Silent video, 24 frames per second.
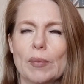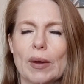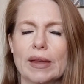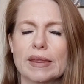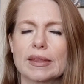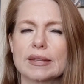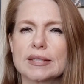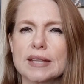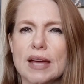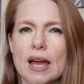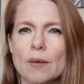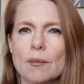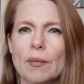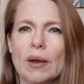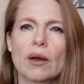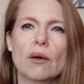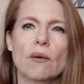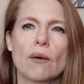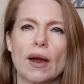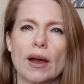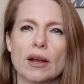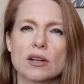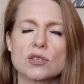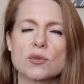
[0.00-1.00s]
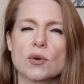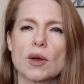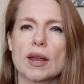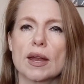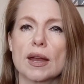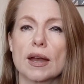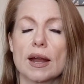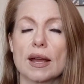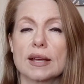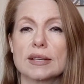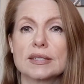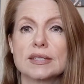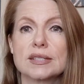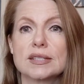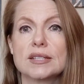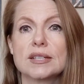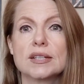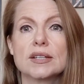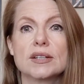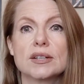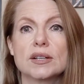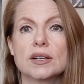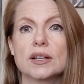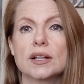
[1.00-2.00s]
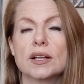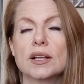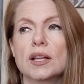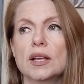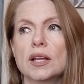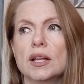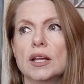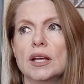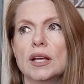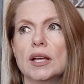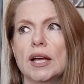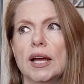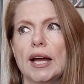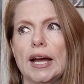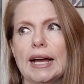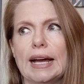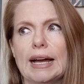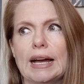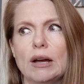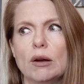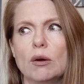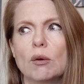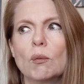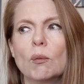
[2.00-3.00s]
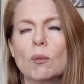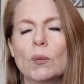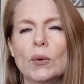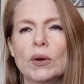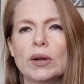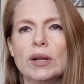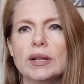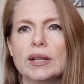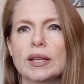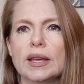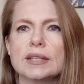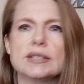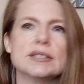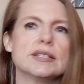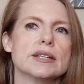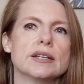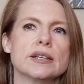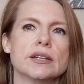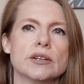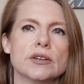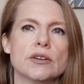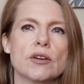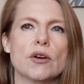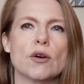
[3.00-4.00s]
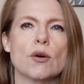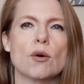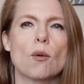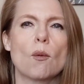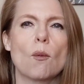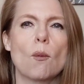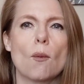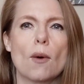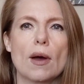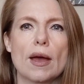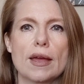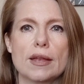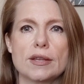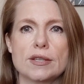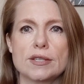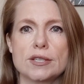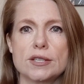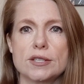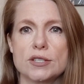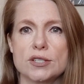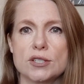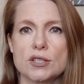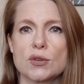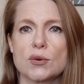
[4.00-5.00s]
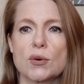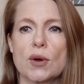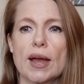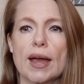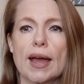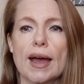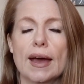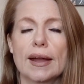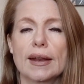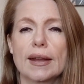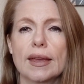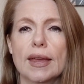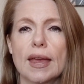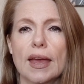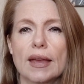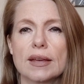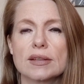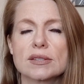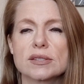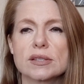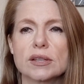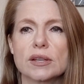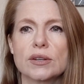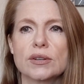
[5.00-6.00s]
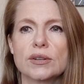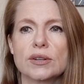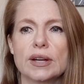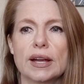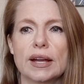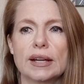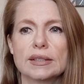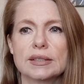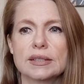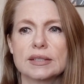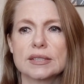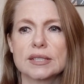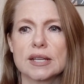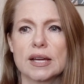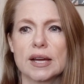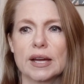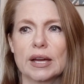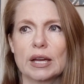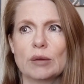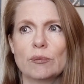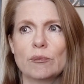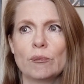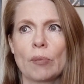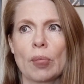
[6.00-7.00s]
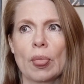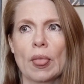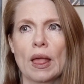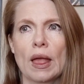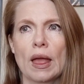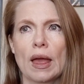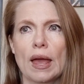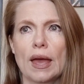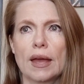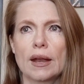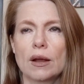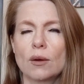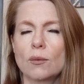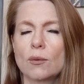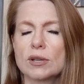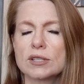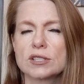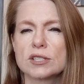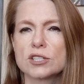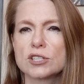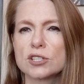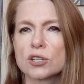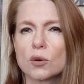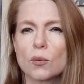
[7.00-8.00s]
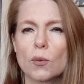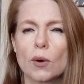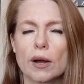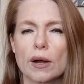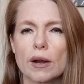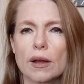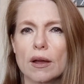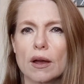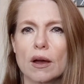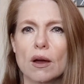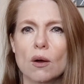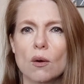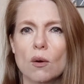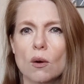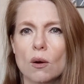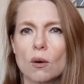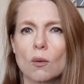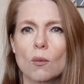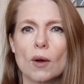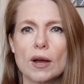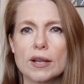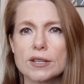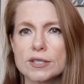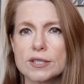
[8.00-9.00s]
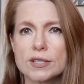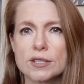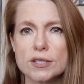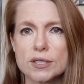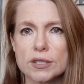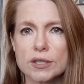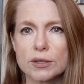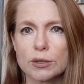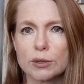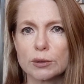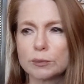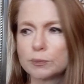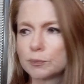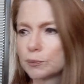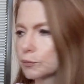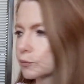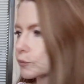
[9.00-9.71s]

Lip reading: by the time I graduated, I still really didn't know what to do. I had a caseload at the time, and I wasn't sure where to go or what to do.